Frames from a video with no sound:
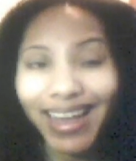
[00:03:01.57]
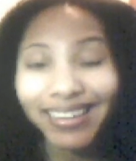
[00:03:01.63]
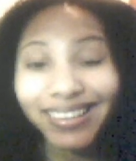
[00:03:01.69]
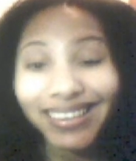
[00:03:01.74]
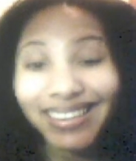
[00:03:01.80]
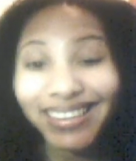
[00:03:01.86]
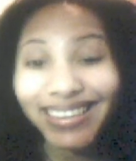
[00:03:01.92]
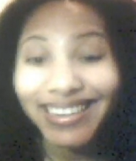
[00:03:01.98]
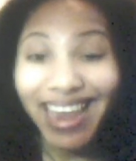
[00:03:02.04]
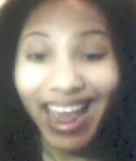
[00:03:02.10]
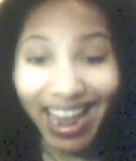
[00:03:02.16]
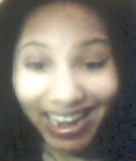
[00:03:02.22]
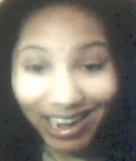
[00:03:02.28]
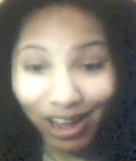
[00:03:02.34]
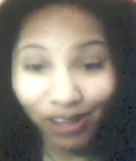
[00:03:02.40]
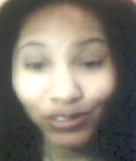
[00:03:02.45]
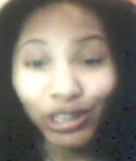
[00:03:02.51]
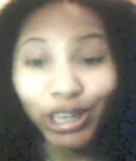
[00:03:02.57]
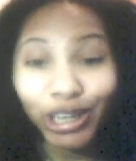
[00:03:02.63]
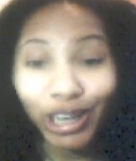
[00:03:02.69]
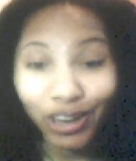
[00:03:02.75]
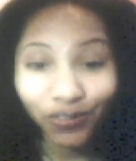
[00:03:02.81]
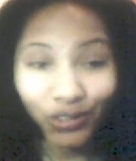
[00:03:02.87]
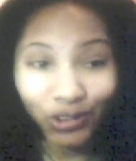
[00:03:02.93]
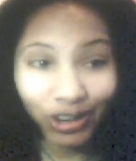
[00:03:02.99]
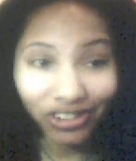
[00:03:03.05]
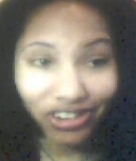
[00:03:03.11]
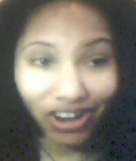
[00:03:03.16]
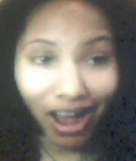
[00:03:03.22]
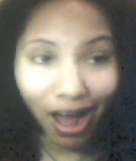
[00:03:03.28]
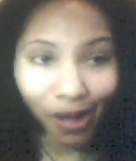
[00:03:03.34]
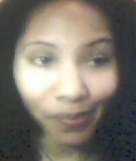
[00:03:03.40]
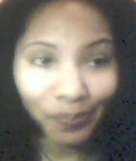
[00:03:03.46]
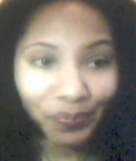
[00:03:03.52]
in that state of looking for a
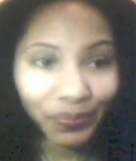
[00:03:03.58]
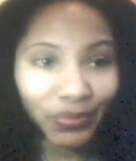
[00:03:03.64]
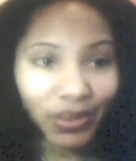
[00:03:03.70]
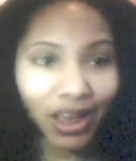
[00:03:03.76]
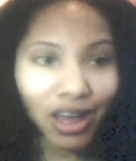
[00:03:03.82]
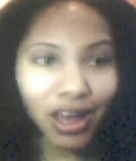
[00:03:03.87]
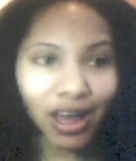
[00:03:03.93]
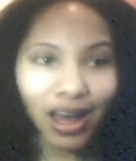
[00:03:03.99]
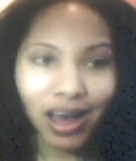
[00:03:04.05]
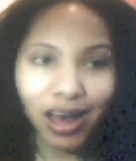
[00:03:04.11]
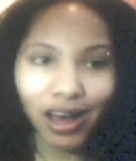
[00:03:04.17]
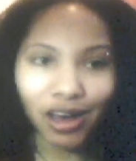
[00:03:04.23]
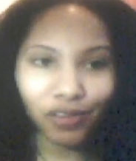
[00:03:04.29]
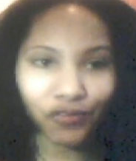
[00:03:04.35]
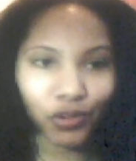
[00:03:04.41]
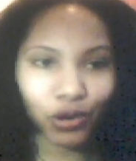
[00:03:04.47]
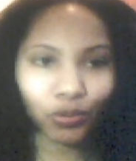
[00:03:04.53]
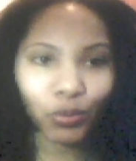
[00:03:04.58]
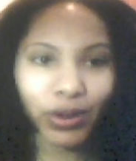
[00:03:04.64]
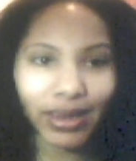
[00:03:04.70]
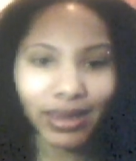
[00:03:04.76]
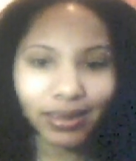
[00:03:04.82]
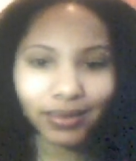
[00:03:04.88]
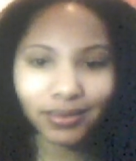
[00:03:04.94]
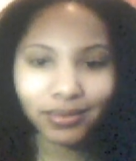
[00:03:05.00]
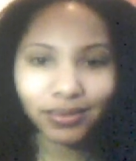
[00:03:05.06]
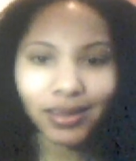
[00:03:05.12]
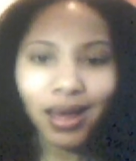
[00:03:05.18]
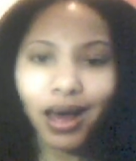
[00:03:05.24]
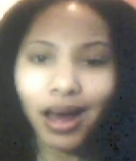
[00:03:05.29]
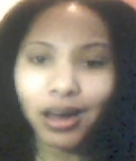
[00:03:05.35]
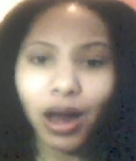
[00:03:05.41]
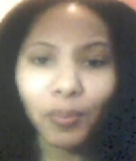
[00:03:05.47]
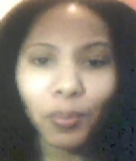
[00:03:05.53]
job for weeks,
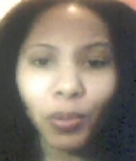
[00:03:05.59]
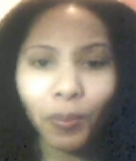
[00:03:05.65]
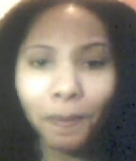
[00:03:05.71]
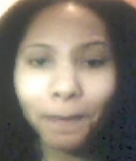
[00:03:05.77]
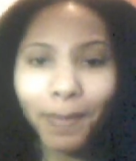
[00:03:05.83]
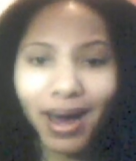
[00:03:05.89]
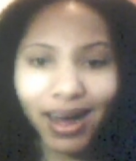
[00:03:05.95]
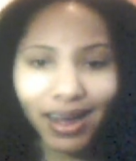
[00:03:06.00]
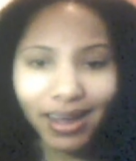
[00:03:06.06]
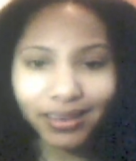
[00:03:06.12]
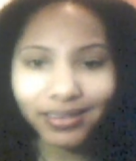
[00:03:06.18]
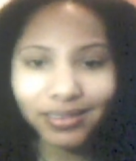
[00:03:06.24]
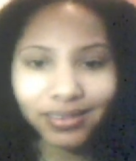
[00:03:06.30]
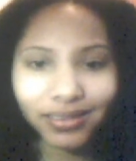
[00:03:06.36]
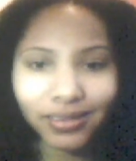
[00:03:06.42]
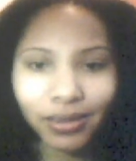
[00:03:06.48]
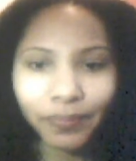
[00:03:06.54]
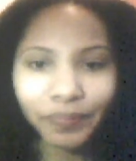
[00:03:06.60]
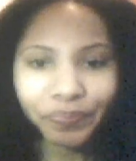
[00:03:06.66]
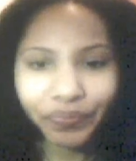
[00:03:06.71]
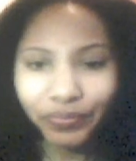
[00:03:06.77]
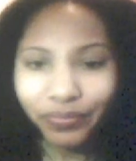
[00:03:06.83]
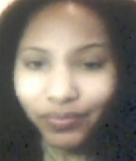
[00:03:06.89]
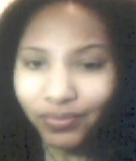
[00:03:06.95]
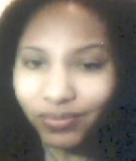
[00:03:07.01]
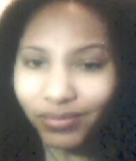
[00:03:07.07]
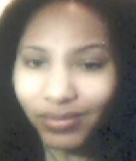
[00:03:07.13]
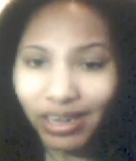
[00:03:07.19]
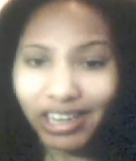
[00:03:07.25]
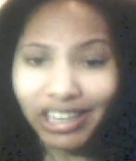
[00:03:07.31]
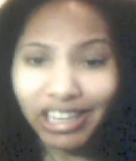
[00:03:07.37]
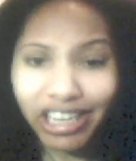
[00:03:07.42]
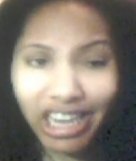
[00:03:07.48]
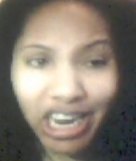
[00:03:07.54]
a couple months,
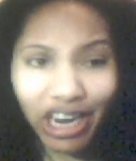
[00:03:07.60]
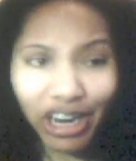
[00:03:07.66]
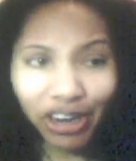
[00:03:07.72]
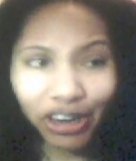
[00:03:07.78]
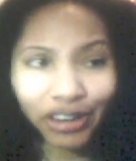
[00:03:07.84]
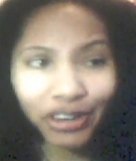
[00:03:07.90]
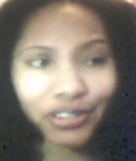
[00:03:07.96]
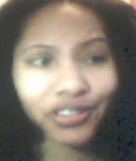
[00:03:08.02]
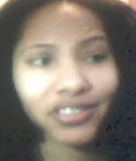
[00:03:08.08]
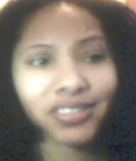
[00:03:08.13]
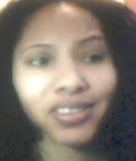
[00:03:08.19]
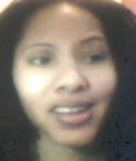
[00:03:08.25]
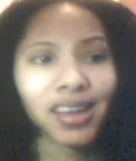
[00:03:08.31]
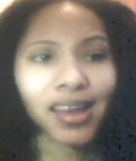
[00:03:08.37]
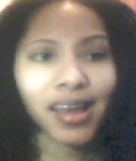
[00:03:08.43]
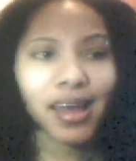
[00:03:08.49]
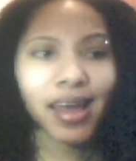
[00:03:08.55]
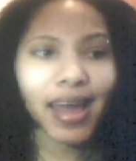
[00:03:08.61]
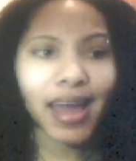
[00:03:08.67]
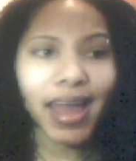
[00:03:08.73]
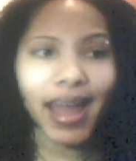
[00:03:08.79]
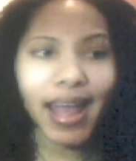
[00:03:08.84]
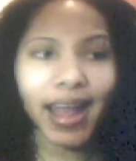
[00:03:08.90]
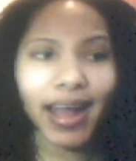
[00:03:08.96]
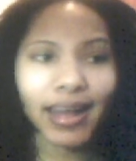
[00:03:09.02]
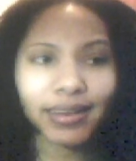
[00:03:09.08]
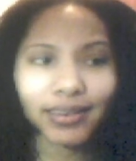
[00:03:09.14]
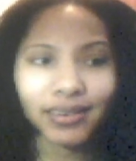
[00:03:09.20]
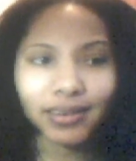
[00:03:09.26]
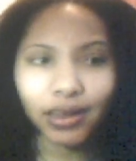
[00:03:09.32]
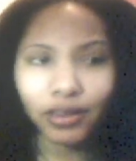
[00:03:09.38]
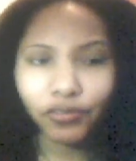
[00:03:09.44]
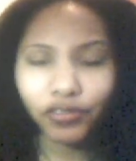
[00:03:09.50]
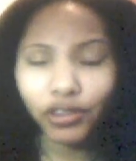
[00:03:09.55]
years, and
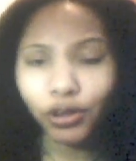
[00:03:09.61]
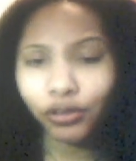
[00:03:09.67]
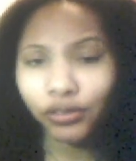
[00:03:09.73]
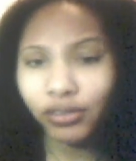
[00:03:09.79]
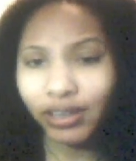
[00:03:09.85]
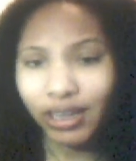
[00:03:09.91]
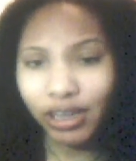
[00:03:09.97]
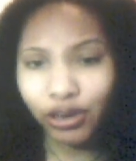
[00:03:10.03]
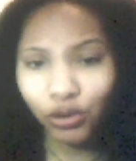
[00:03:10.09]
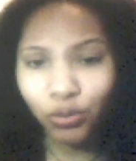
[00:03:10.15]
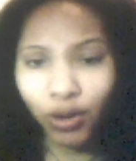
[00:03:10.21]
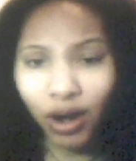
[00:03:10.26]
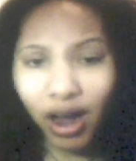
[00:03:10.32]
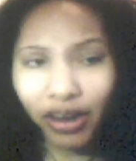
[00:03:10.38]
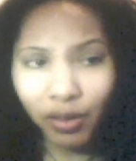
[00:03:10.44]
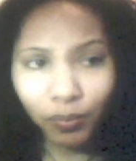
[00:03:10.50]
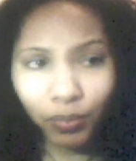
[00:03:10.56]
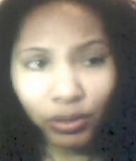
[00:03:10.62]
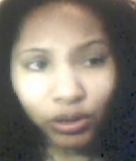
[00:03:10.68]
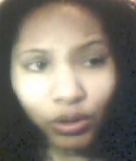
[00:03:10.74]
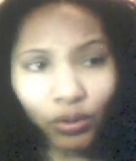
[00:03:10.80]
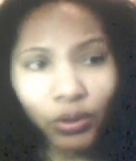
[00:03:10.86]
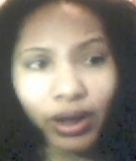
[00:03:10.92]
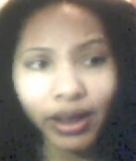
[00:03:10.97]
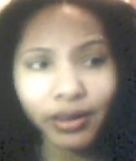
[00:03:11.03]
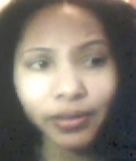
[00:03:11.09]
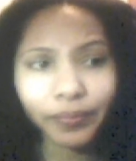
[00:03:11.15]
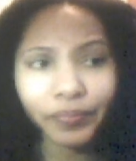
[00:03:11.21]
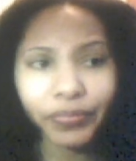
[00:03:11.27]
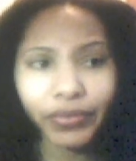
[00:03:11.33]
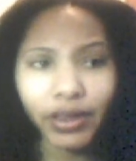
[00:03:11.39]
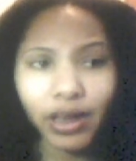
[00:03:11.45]
those, again, who are unemployed,